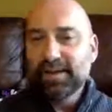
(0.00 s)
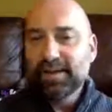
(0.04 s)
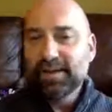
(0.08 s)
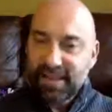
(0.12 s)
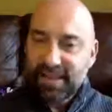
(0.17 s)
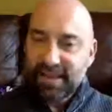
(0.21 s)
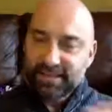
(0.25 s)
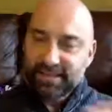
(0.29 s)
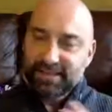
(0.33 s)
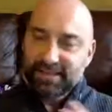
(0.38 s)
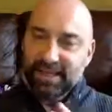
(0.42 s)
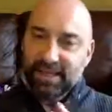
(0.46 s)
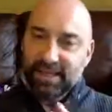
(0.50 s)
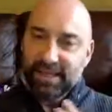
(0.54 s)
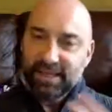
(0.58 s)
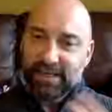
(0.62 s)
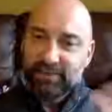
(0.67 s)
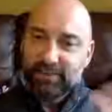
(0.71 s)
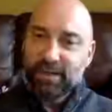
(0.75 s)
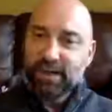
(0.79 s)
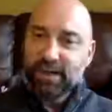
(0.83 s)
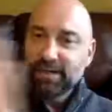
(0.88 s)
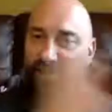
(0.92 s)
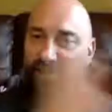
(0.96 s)
They're
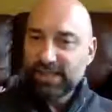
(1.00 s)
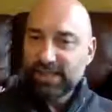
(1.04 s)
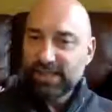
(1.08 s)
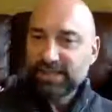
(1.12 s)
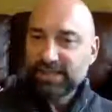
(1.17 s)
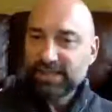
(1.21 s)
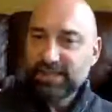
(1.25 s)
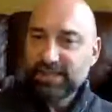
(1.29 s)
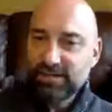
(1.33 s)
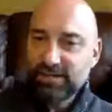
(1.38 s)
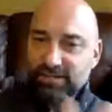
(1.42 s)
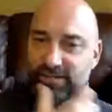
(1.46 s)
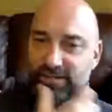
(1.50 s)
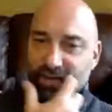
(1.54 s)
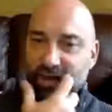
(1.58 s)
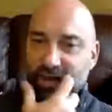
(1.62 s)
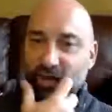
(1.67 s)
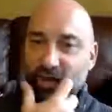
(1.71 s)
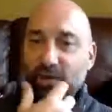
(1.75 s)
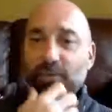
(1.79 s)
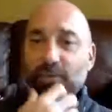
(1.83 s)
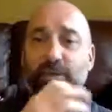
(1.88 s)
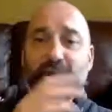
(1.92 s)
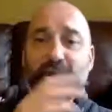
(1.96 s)
taking blase too
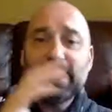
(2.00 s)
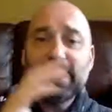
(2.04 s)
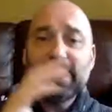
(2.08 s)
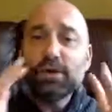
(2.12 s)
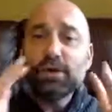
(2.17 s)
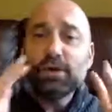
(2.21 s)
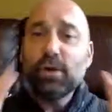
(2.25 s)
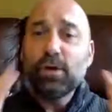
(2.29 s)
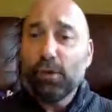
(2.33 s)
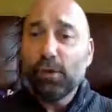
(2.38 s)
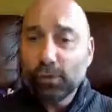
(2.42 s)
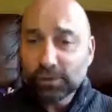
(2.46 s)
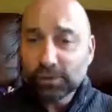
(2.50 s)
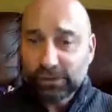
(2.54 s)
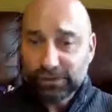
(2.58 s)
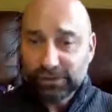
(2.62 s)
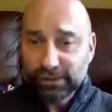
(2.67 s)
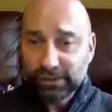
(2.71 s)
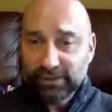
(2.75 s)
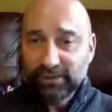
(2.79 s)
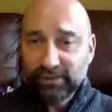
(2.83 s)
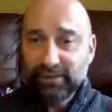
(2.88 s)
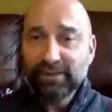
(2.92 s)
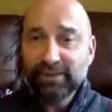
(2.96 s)
far. We need
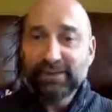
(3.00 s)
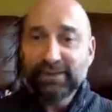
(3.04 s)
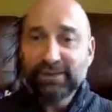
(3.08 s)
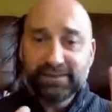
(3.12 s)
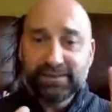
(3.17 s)
caution,